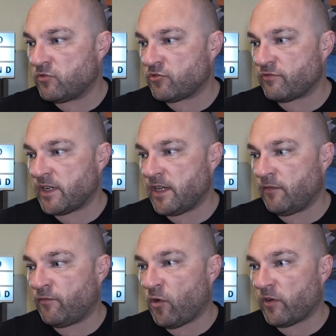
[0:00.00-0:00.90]
three,
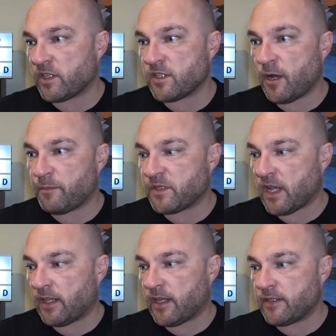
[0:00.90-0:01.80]
four of the stops,
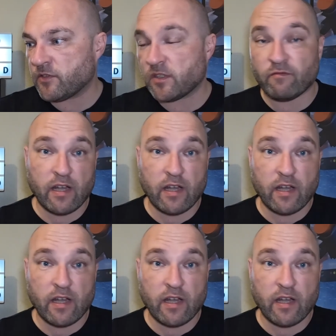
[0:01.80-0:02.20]
and then just a